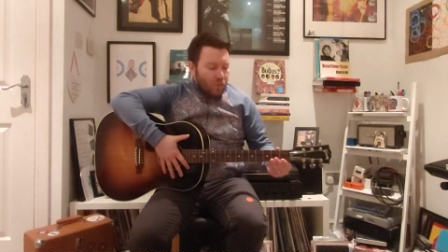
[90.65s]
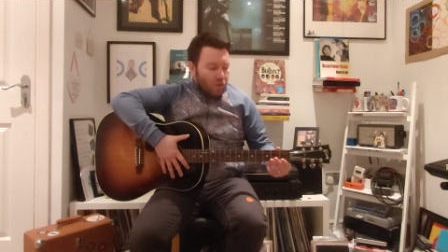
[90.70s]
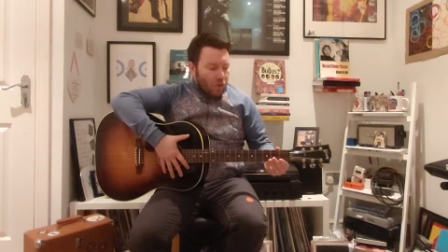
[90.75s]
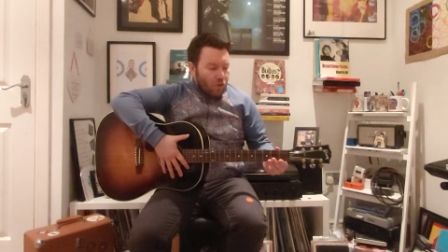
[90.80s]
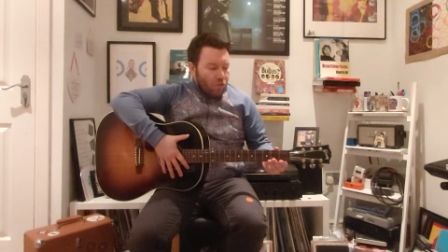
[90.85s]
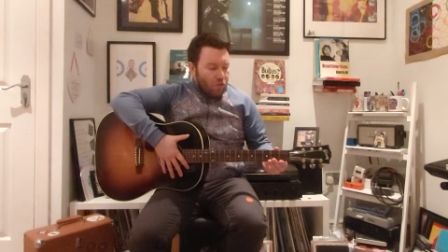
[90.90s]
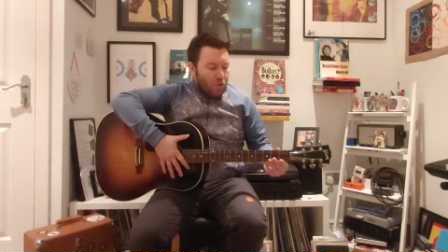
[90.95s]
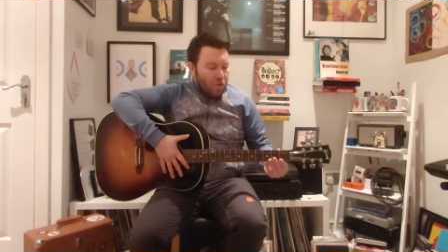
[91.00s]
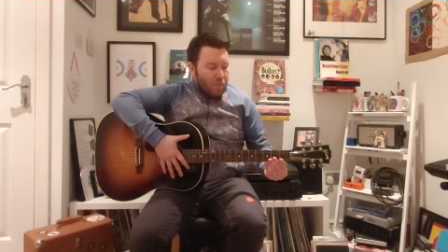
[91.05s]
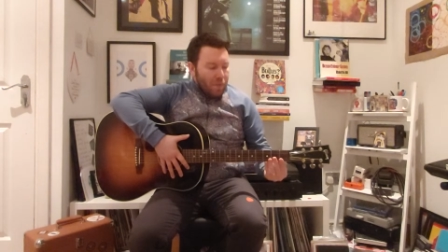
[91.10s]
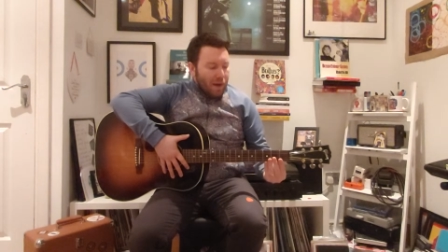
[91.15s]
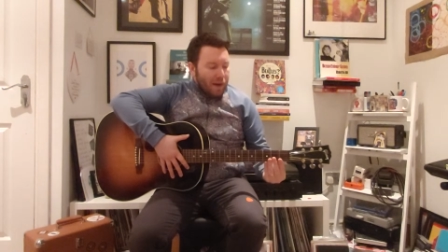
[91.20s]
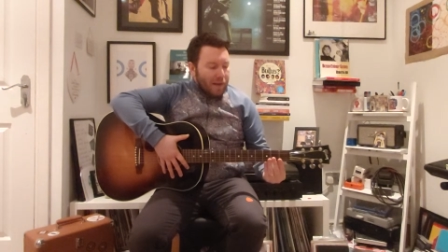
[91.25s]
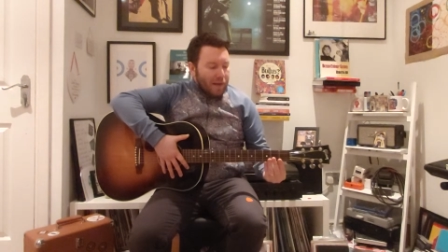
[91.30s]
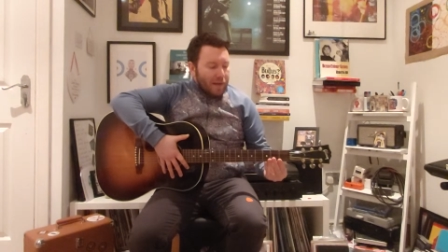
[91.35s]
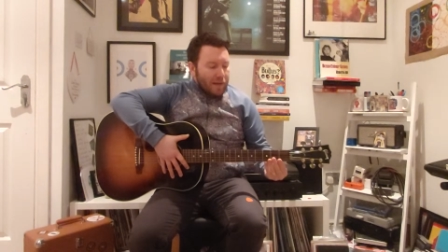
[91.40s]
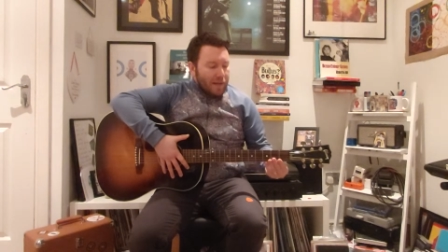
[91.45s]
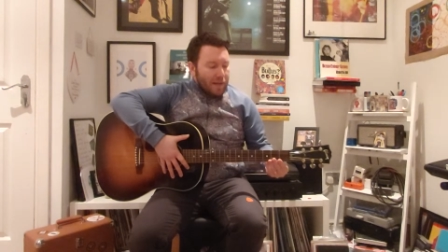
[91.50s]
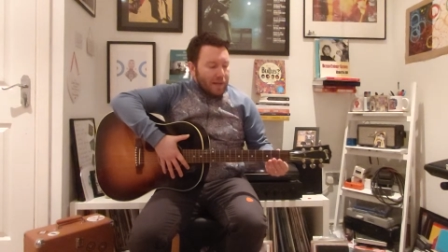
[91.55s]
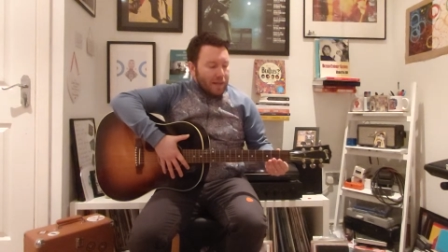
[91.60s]
around the back of the
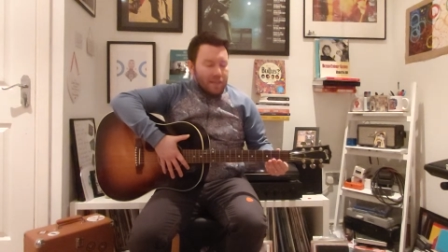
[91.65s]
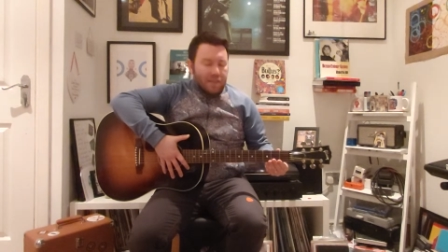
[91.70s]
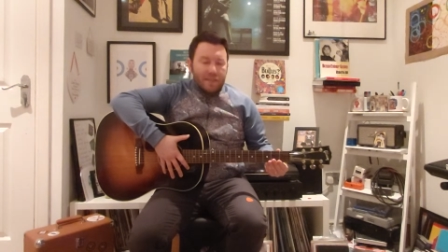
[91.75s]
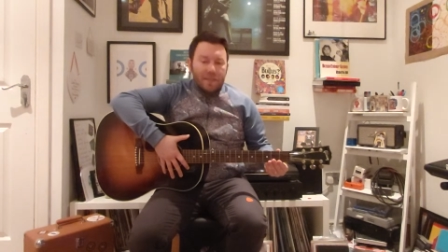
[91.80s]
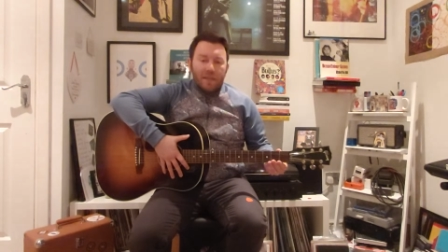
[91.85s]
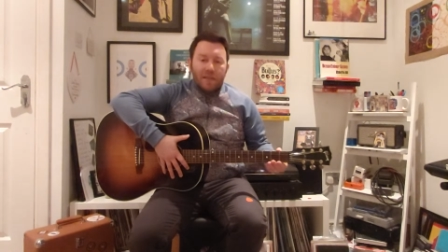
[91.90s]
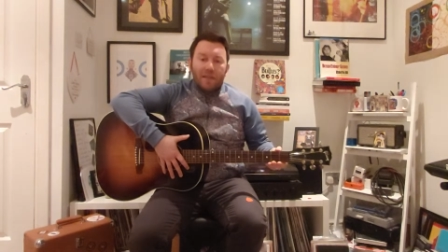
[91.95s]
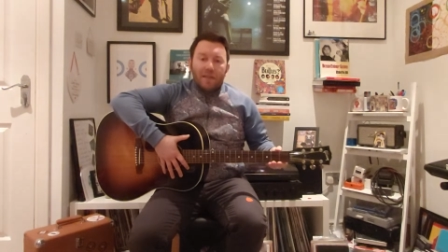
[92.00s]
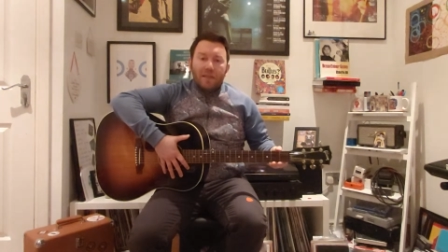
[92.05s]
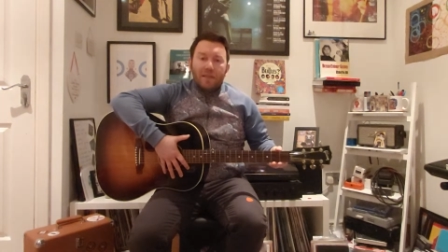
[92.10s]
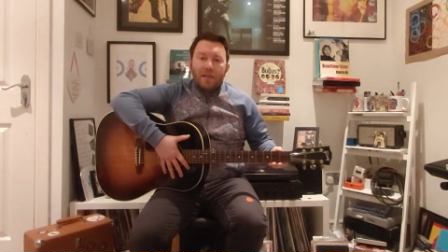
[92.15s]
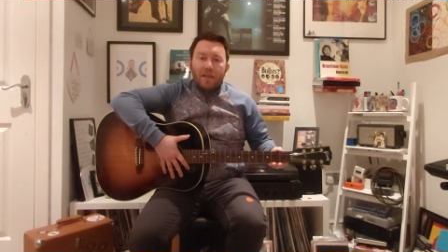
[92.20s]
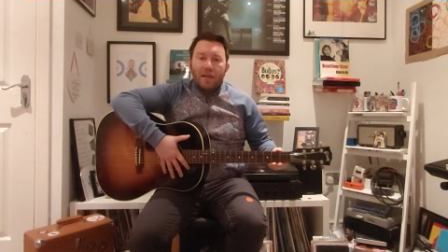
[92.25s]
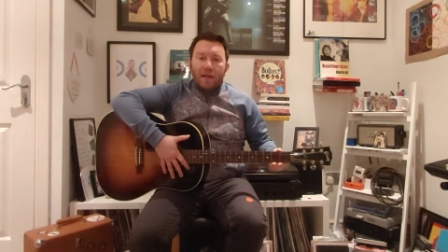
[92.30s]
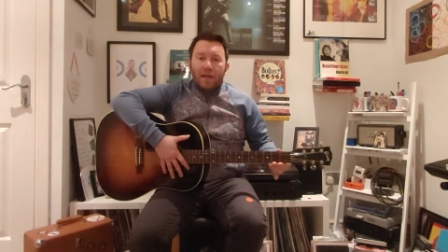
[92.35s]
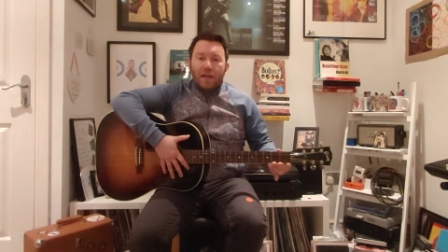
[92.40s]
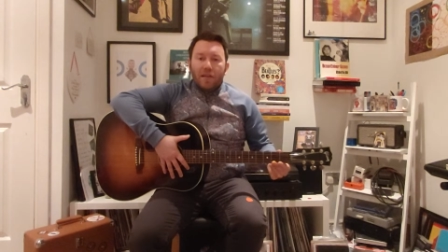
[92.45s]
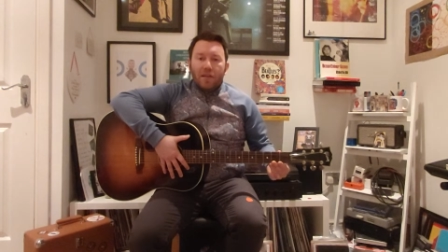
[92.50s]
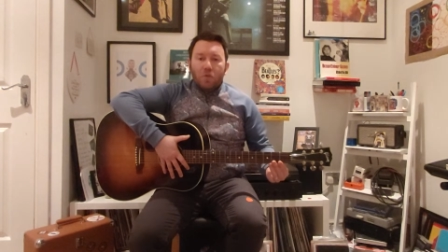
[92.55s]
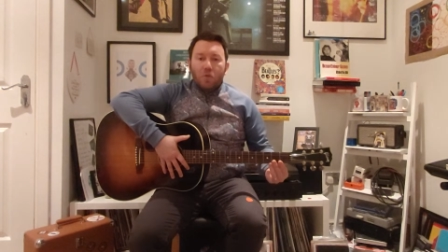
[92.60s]
neck of the guitar,
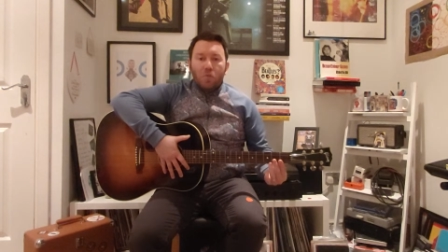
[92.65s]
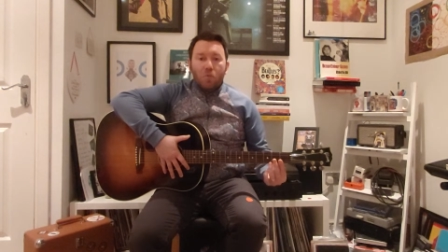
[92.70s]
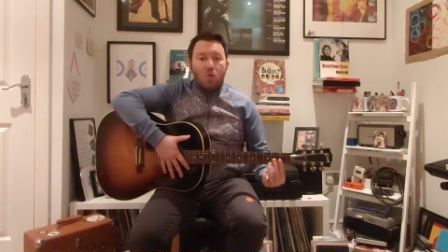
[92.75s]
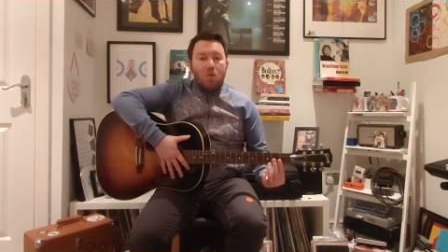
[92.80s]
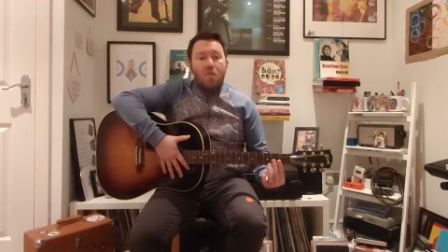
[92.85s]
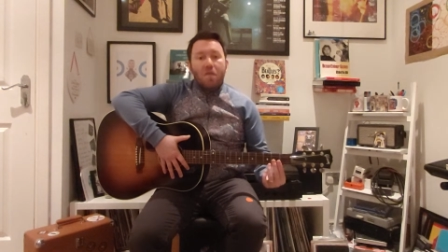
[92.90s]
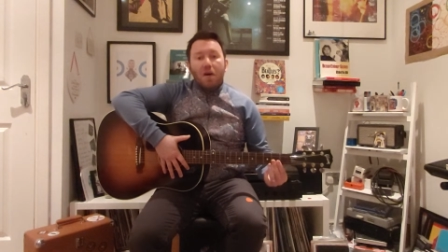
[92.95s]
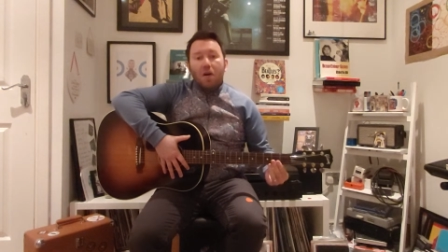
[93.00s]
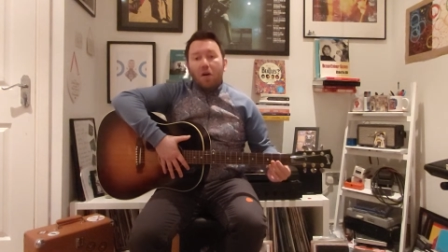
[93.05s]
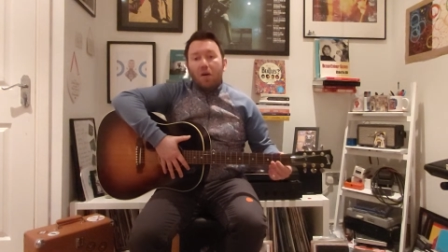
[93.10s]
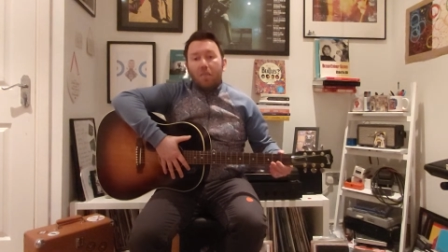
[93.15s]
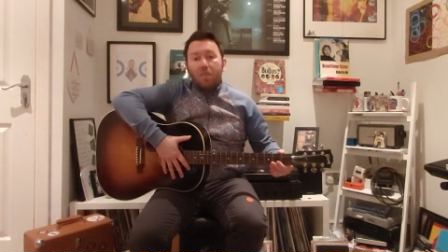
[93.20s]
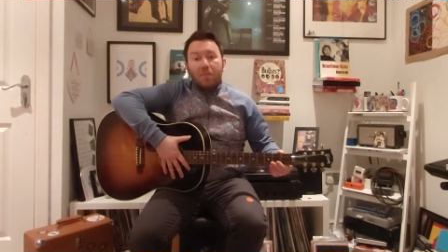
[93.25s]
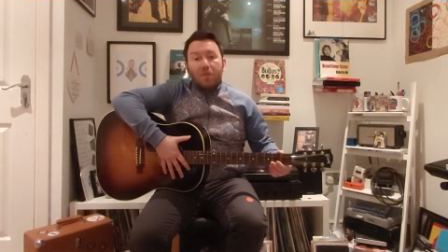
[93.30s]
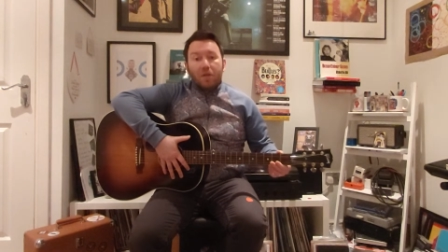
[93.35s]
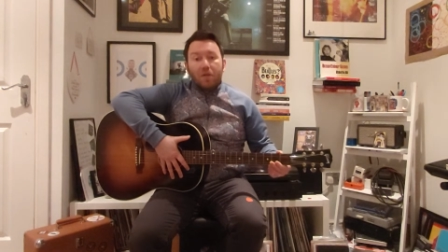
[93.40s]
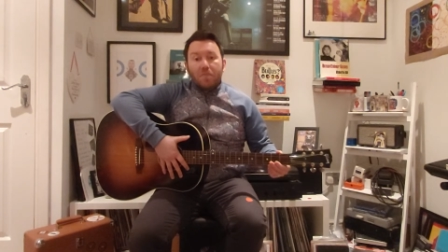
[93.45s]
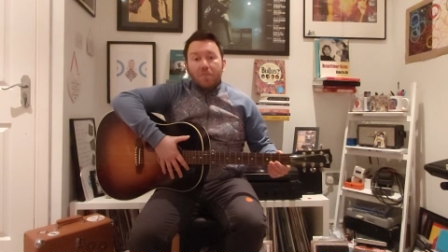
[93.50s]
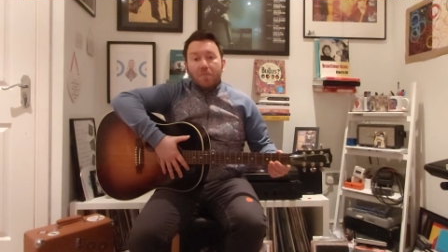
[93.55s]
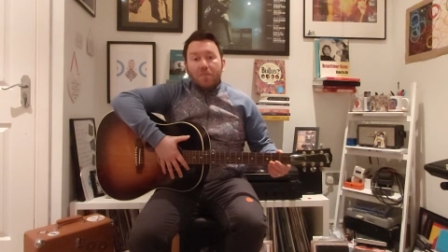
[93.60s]
and you'll move that up and
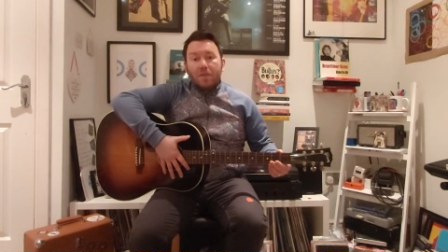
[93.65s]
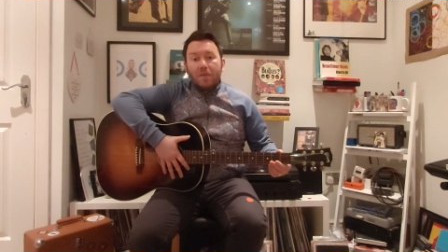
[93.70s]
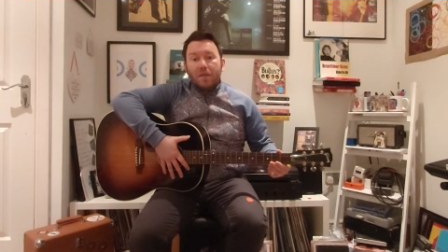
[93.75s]
down